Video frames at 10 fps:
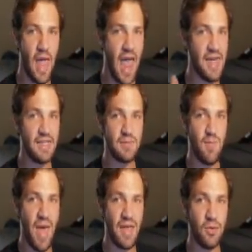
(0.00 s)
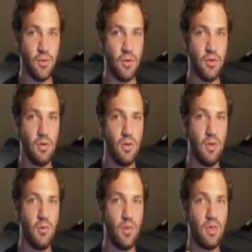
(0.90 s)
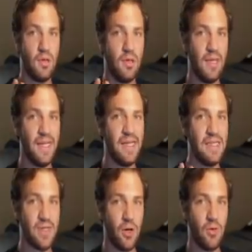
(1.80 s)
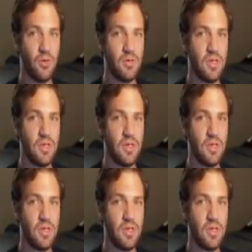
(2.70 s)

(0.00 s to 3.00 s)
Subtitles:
and it's manual with clean internals.